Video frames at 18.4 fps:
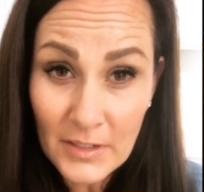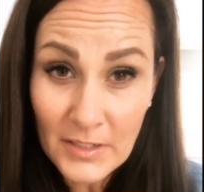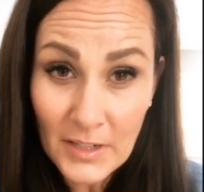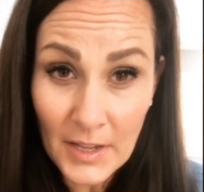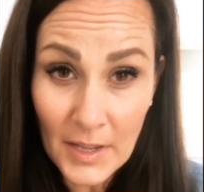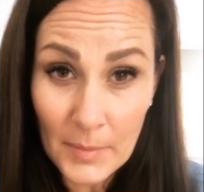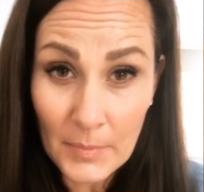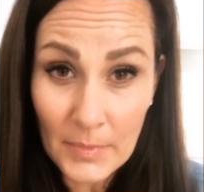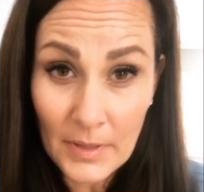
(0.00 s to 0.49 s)
the
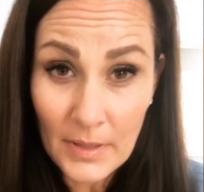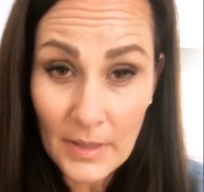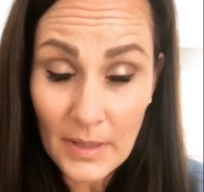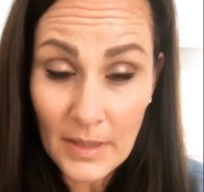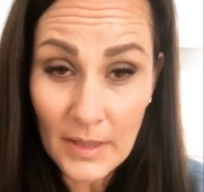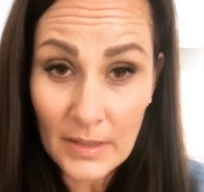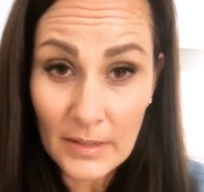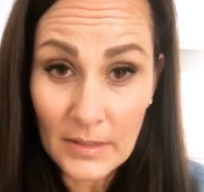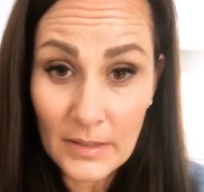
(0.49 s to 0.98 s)
time,
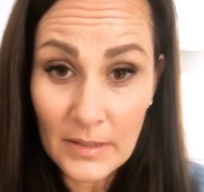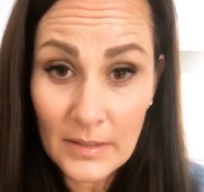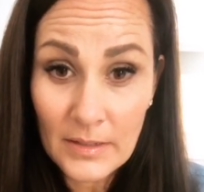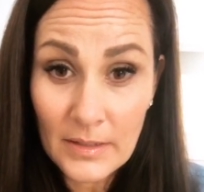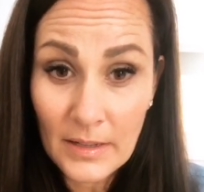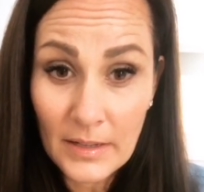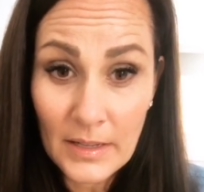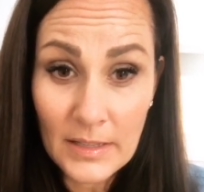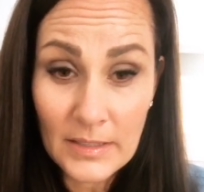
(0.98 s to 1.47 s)
and
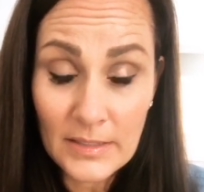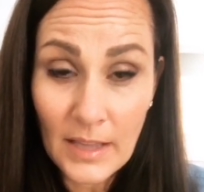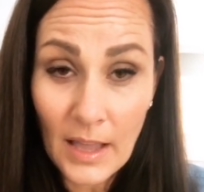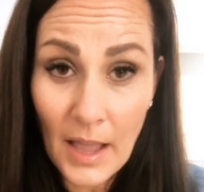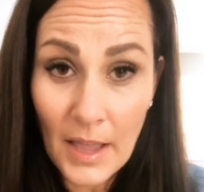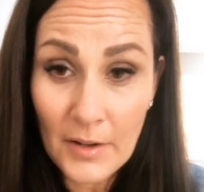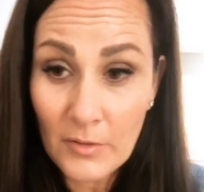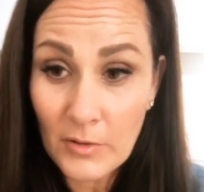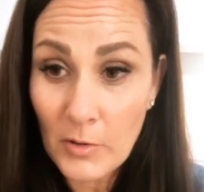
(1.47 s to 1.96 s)
because
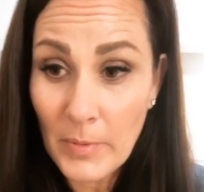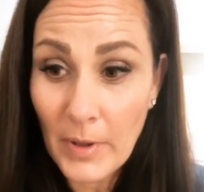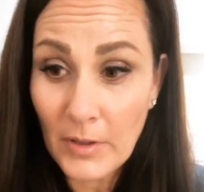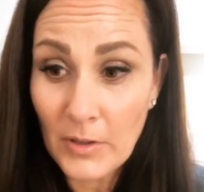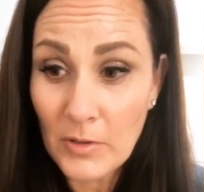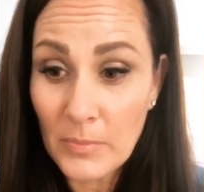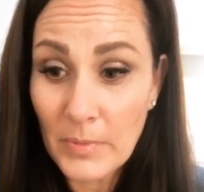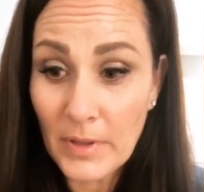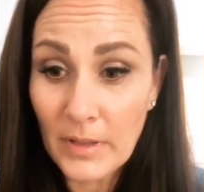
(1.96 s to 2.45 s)
I don't know
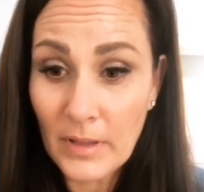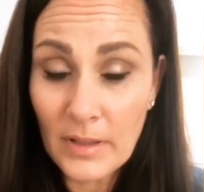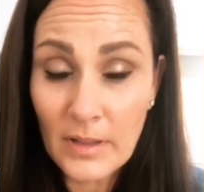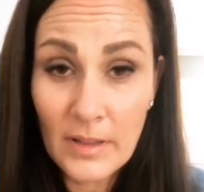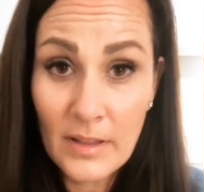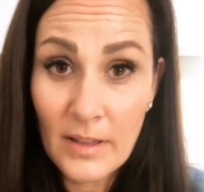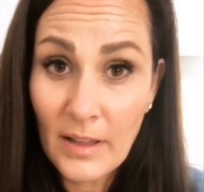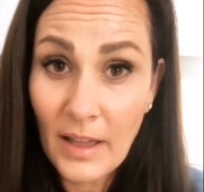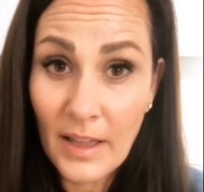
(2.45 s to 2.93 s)
about you, but
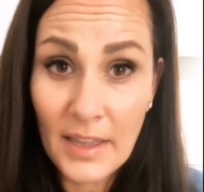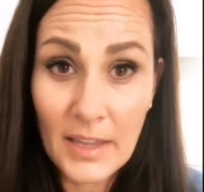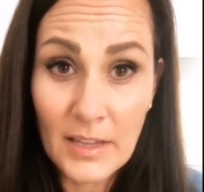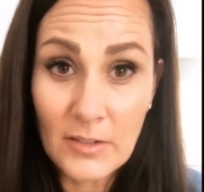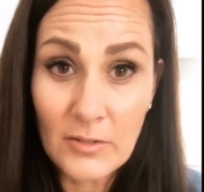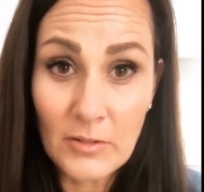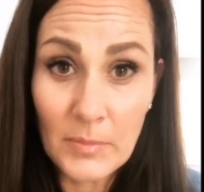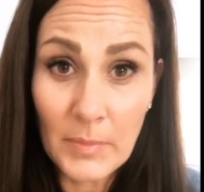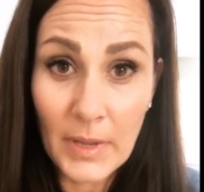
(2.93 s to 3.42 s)
I
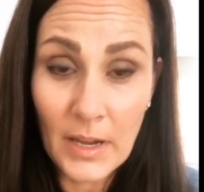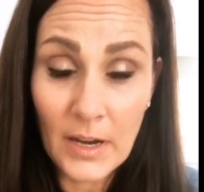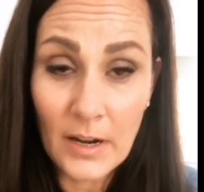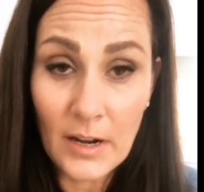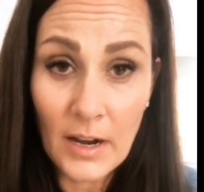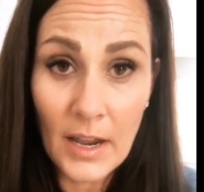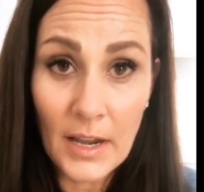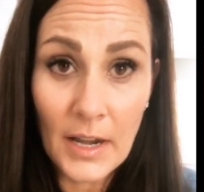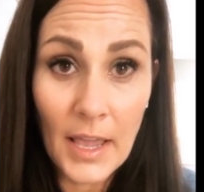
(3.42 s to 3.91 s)
hate doing my
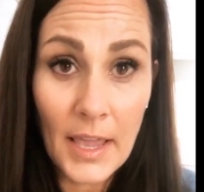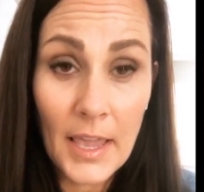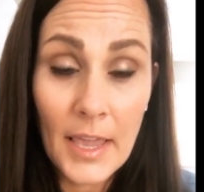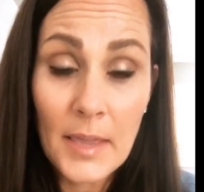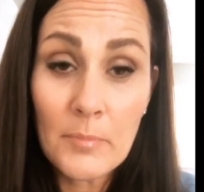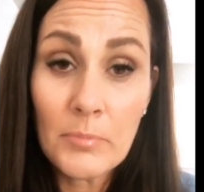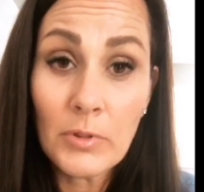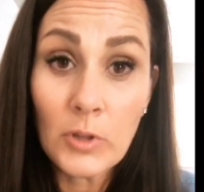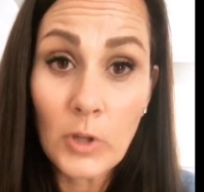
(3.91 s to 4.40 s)
hair, and I
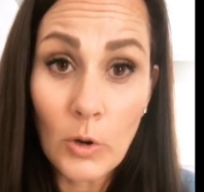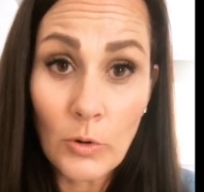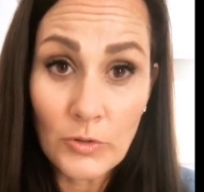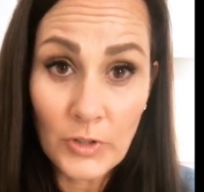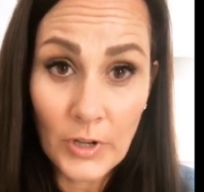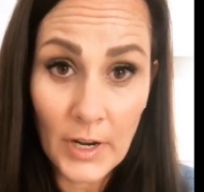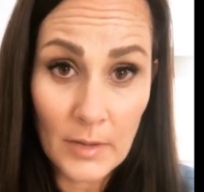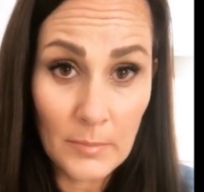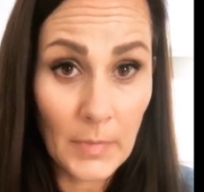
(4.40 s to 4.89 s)
hate blow
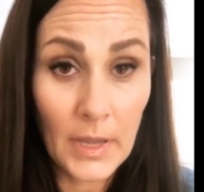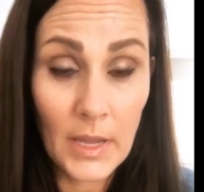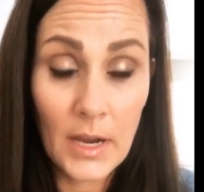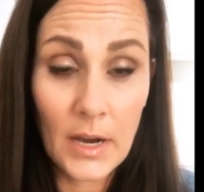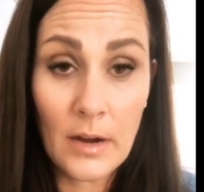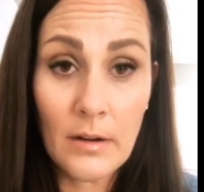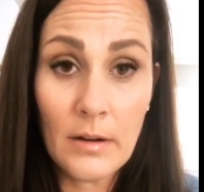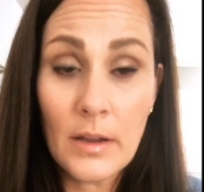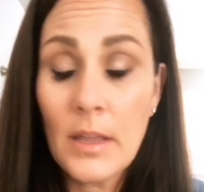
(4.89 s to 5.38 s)
drying my
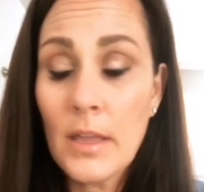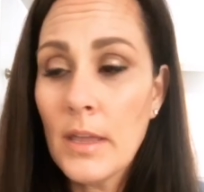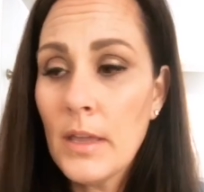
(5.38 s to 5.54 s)
hair.